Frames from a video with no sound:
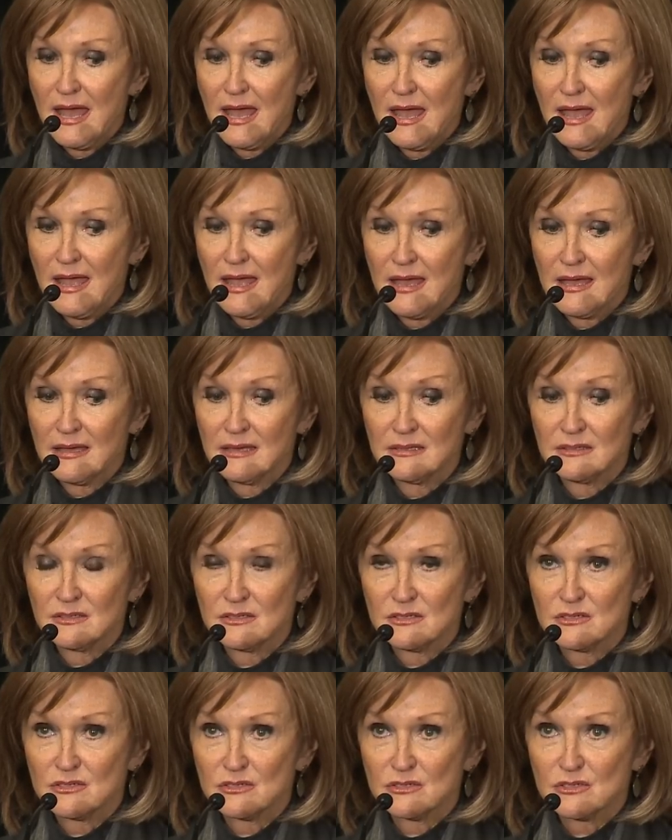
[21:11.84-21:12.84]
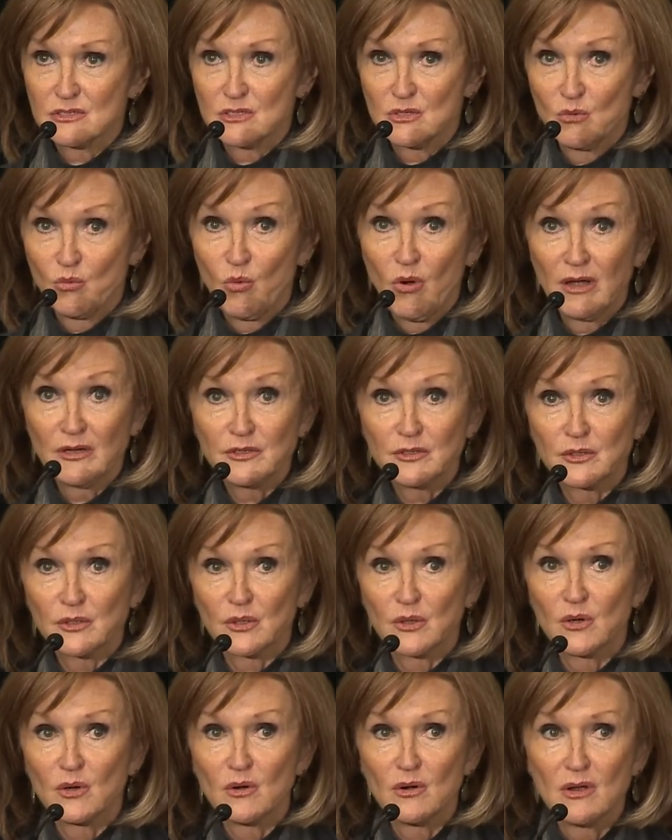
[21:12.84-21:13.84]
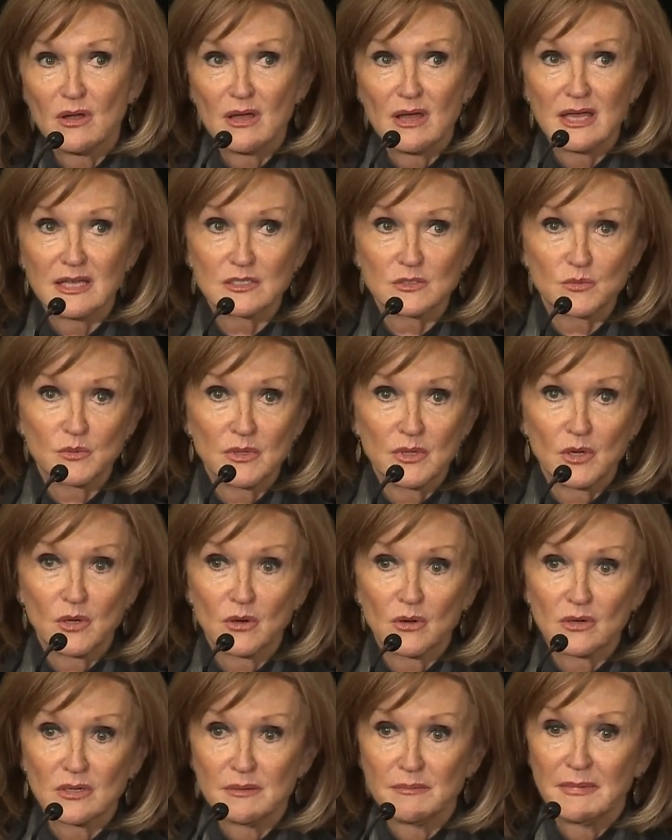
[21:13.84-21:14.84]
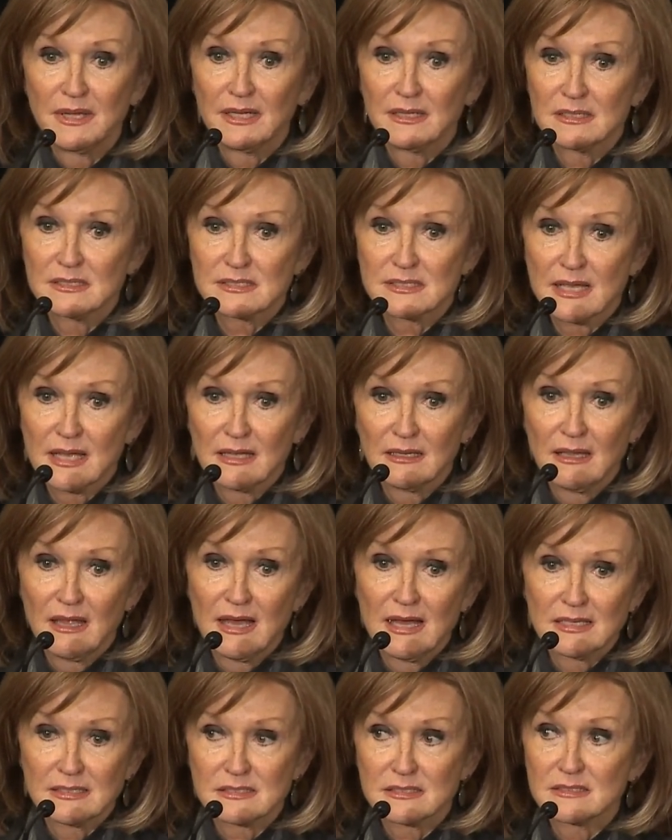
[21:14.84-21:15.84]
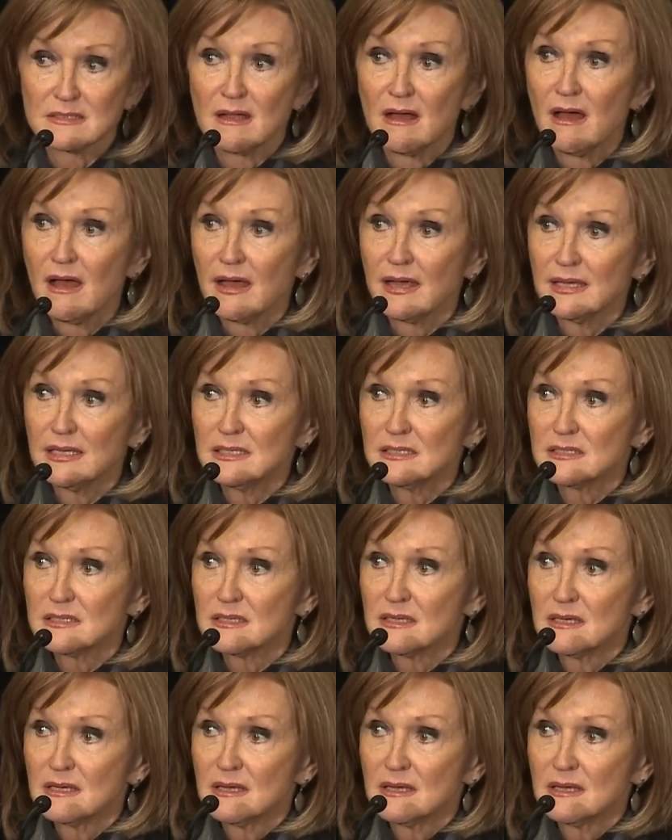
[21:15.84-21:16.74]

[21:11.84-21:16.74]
and to wonder, as we heard Amina say last night,